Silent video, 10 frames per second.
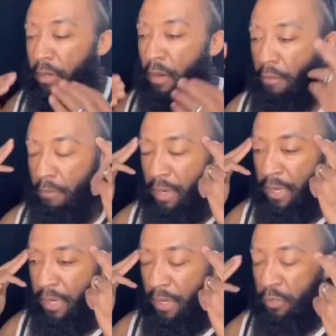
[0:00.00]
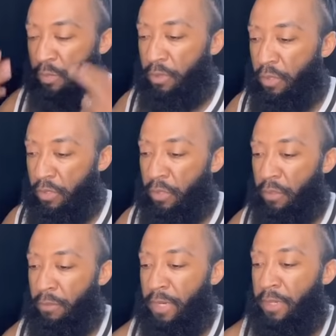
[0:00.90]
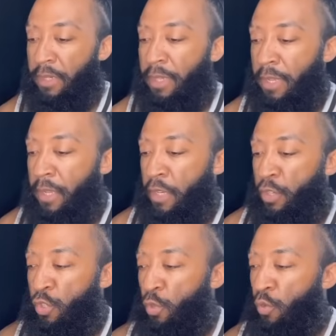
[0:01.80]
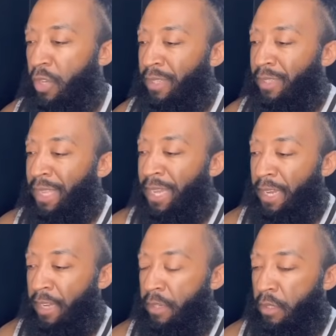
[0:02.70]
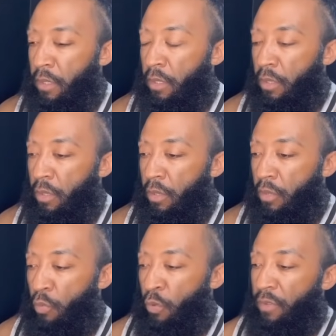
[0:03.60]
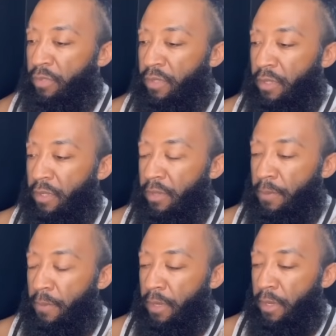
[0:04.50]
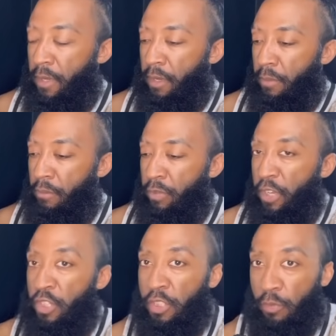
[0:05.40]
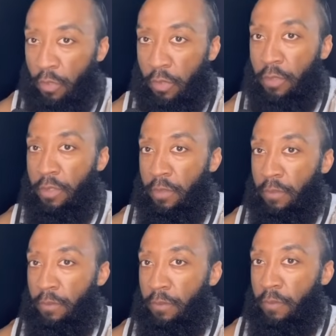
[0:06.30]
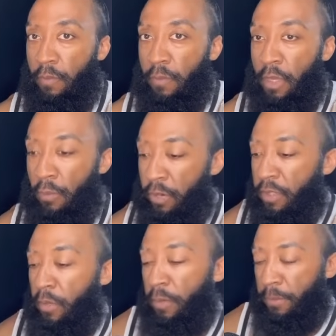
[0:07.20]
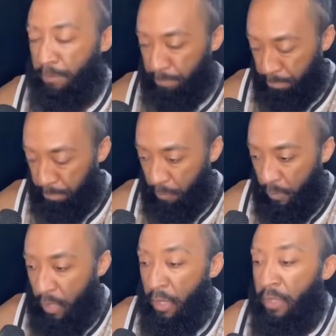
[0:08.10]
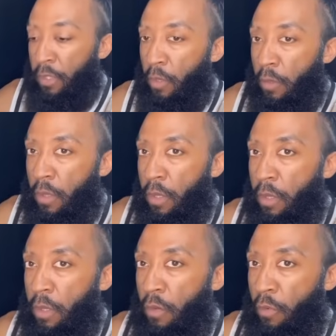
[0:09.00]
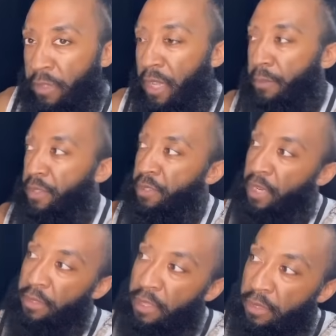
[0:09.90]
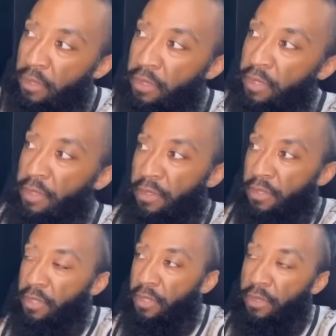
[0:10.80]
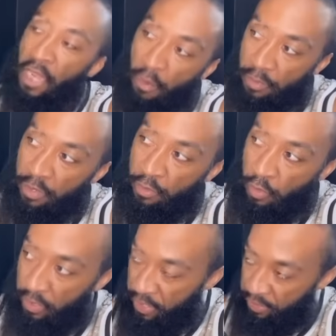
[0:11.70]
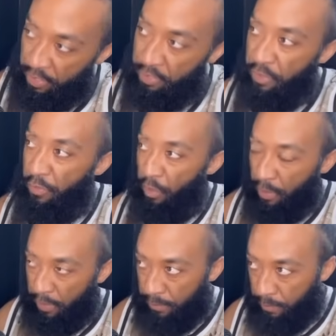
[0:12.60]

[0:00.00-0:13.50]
our mind, our spirit, soul, and body to align with the places we're going to. I'll put it that way. So, with that being said, I think there is, now I'm going to do a little education if you don't mind.